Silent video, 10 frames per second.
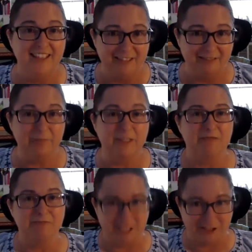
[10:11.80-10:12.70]
would be a
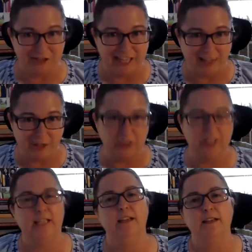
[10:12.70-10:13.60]
racial
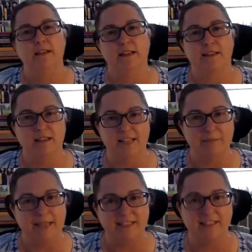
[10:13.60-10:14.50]
category the Athenian
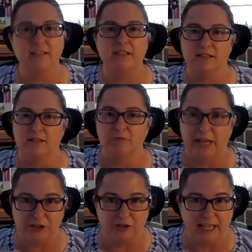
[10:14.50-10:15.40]
metic is a
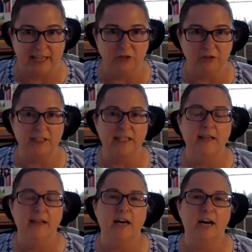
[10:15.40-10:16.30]
racial category.
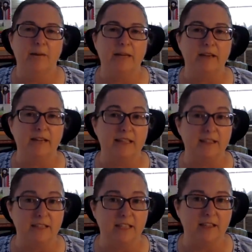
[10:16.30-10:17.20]
Um, in
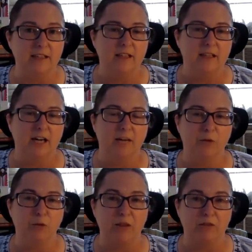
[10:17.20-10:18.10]
Italy, um, the
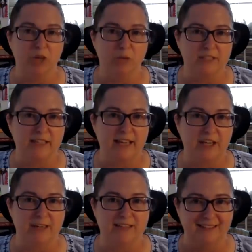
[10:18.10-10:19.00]
way the Romans
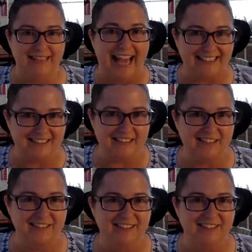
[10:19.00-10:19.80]
categorized the Latins